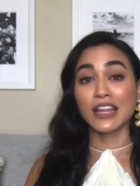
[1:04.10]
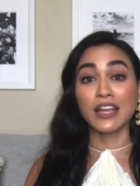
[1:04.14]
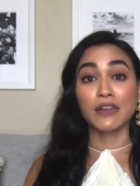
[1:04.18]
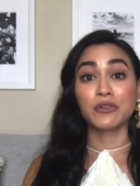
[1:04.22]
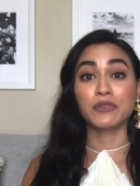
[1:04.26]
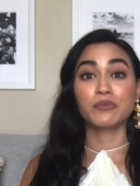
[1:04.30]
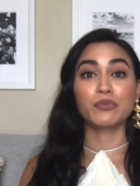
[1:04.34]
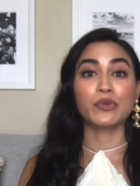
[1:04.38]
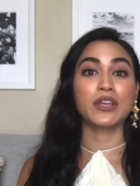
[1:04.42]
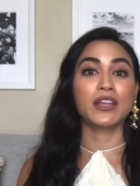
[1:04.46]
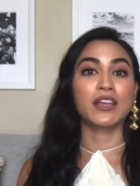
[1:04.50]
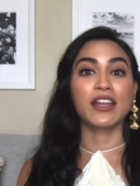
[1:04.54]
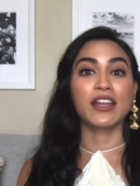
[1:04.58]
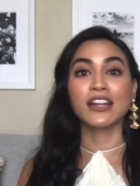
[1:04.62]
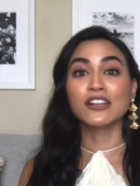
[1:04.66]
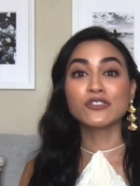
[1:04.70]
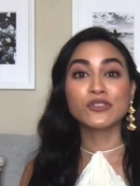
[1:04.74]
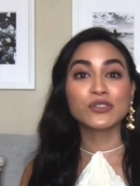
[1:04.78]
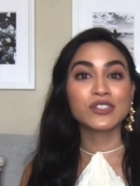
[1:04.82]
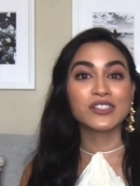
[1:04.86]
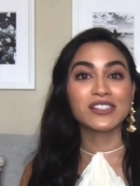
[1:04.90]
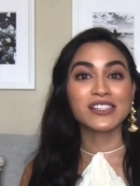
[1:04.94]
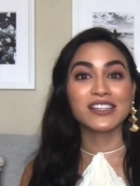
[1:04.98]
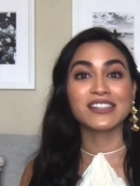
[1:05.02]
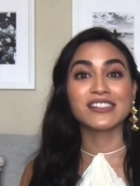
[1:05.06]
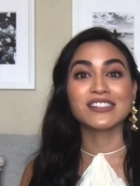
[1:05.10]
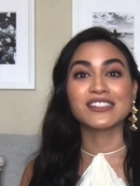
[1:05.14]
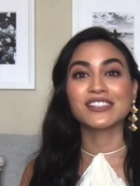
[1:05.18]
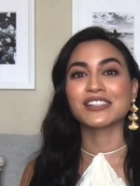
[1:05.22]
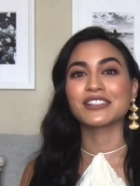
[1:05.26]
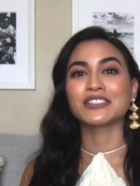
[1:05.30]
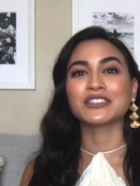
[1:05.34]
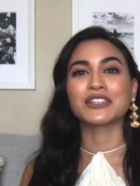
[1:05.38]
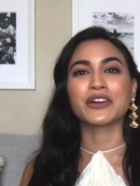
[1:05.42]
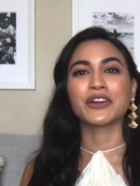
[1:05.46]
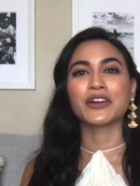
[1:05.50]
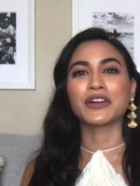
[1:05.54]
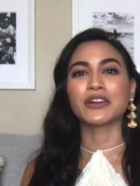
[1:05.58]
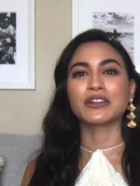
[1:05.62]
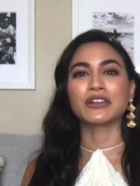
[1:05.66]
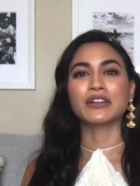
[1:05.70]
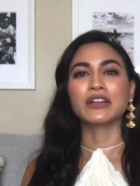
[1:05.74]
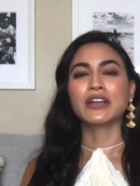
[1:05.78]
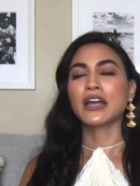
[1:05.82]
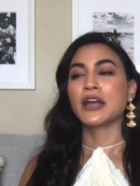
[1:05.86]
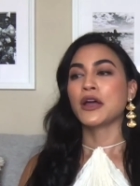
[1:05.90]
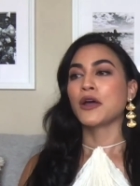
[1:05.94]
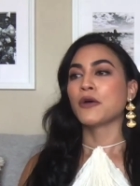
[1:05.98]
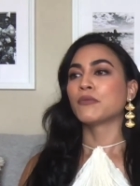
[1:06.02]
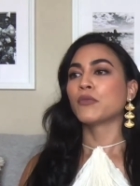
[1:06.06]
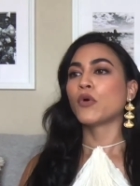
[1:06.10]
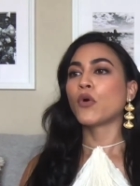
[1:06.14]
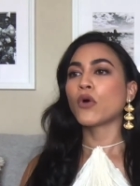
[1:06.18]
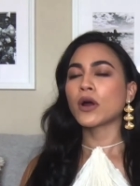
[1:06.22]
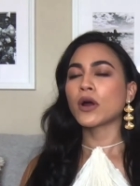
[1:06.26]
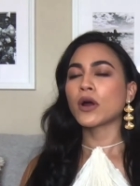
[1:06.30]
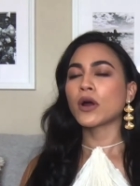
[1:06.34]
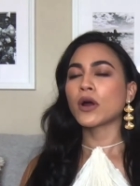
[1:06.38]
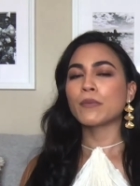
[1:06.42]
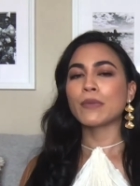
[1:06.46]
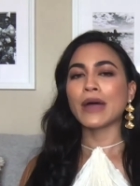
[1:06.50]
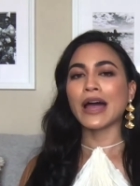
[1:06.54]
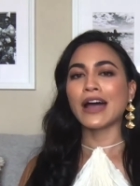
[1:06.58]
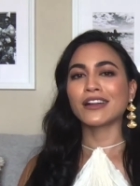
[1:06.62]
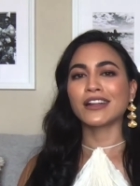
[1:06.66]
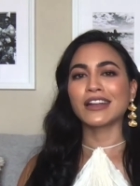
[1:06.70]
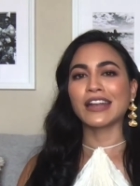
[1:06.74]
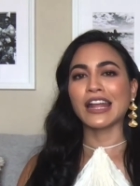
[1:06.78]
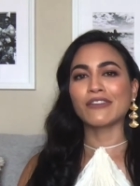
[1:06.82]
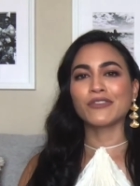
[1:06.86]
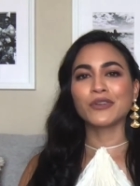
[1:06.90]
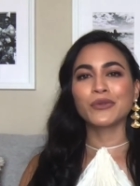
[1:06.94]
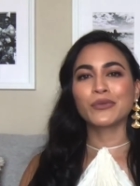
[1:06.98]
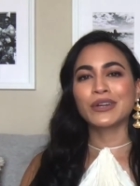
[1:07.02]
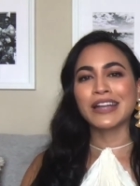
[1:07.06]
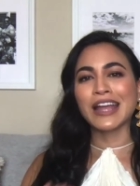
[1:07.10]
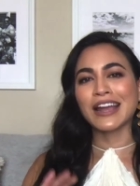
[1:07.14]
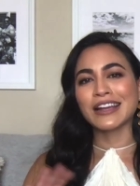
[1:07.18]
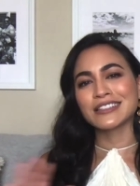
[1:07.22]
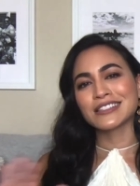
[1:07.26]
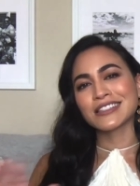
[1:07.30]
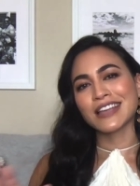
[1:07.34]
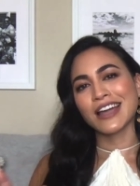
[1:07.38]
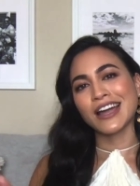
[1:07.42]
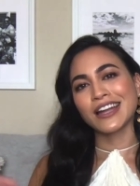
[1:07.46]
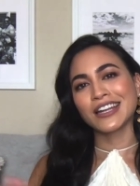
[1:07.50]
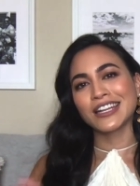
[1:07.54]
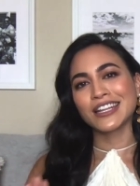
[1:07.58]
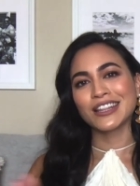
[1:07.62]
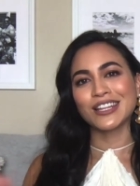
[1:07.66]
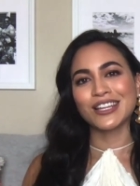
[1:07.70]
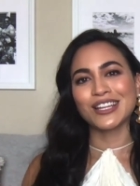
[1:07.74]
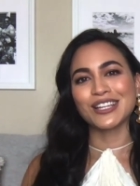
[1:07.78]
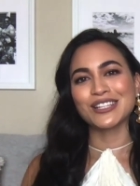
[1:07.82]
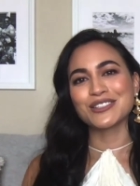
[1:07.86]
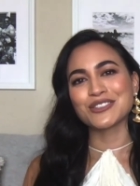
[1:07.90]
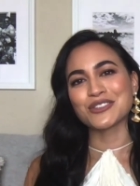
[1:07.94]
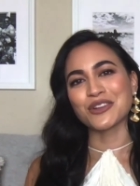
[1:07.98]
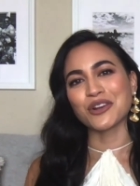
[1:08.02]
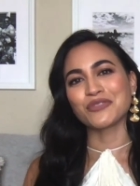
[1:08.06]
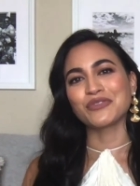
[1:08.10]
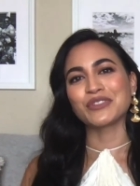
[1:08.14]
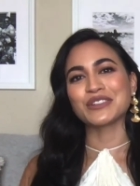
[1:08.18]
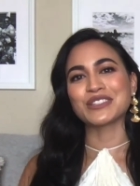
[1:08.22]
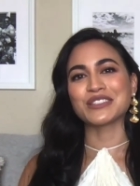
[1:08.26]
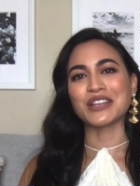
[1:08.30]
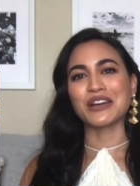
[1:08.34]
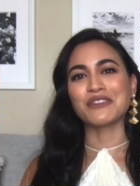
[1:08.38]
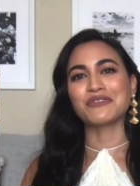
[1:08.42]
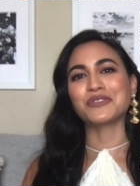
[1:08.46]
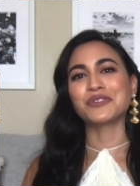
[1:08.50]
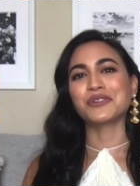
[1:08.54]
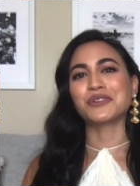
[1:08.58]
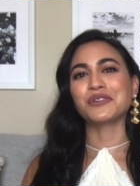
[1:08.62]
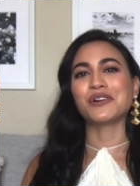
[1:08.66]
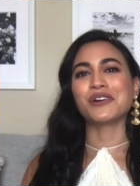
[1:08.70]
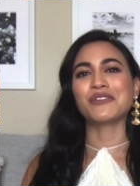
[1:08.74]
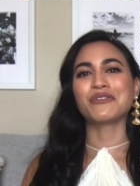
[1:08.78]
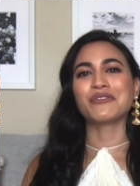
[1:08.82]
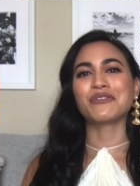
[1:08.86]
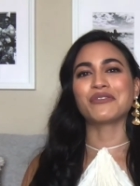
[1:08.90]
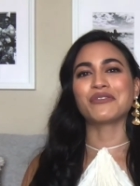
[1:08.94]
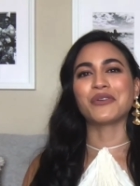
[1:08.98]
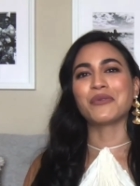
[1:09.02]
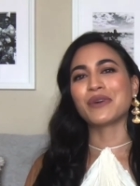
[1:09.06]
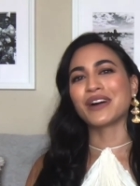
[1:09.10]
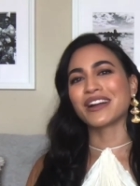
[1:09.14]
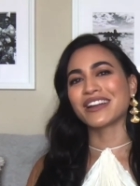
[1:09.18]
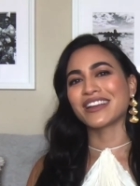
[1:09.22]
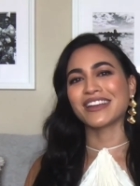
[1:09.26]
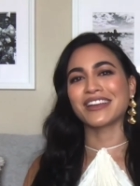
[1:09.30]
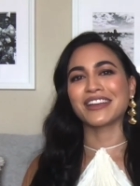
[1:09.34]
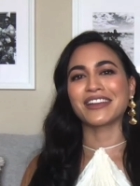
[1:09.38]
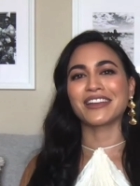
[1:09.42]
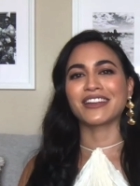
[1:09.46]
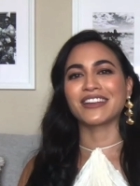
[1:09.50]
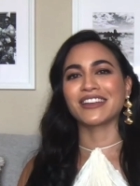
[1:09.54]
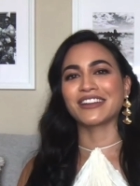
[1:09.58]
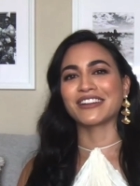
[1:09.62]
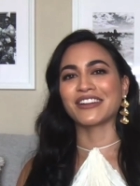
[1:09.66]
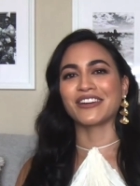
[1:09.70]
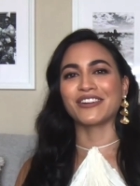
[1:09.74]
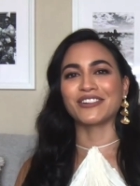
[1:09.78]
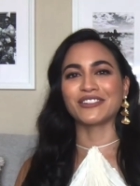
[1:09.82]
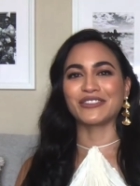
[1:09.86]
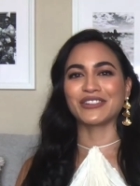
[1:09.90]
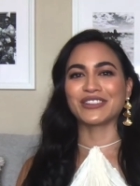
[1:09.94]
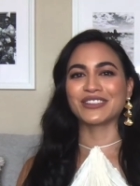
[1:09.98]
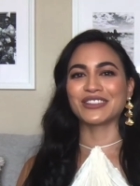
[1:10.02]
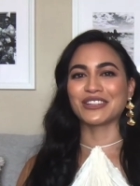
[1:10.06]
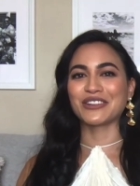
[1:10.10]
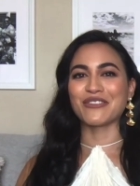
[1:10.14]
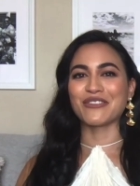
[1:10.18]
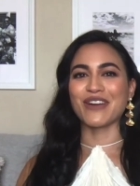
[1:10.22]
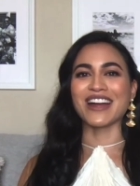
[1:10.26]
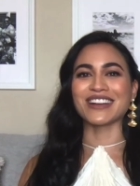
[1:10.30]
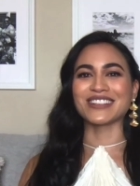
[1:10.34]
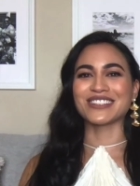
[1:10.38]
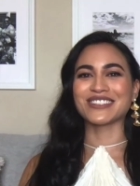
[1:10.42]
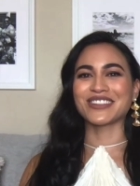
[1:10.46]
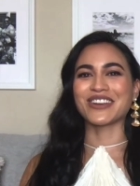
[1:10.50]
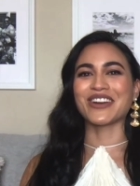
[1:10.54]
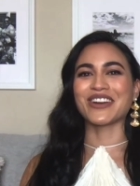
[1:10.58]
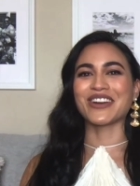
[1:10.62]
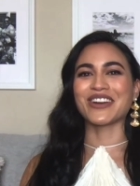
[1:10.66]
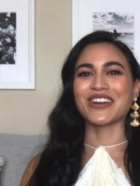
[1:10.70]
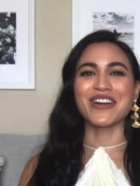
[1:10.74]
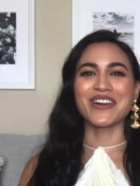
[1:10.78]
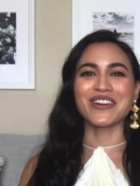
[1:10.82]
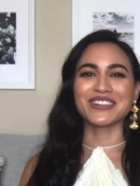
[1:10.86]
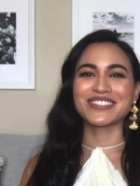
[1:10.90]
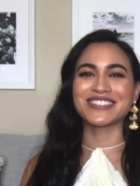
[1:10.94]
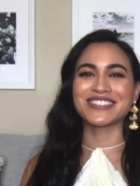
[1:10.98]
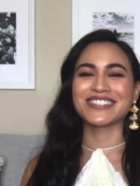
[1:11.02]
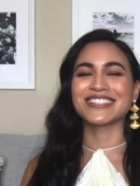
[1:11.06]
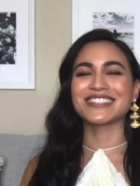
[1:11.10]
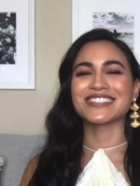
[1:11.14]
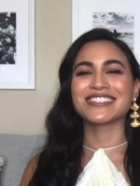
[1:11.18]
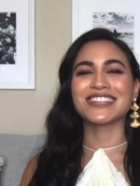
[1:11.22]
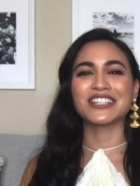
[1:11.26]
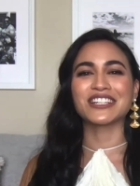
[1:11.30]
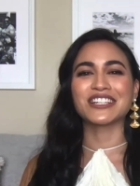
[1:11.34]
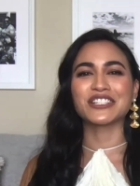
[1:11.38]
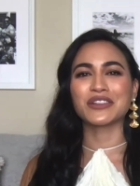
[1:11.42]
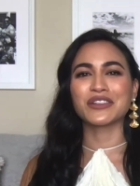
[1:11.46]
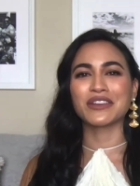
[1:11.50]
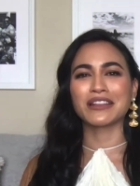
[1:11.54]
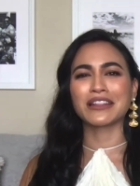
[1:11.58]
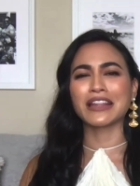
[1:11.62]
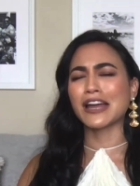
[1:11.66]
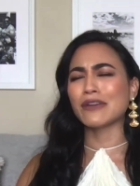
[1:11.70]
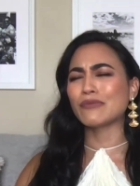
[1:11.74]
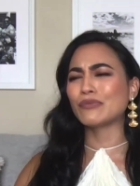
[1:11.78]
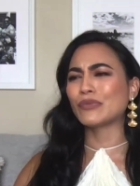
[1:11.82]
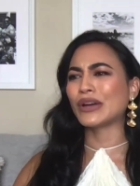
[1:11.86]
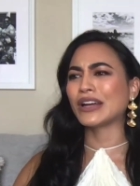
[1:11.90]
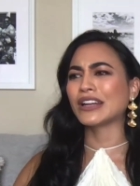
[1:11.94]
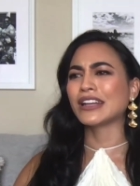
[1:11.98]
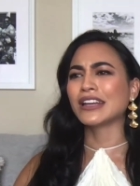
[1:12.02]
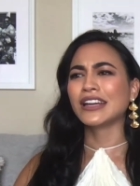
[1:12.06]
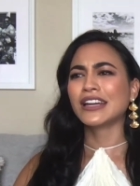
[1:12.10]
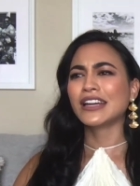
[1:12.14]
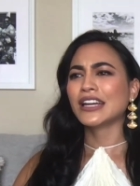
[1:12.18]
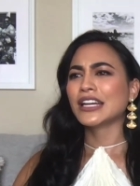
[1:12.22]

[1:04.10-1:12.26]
they would be interested to learn more about it. Everyone has kind of the surface level of Hawaii, you know, with the grass skirts and such like that, but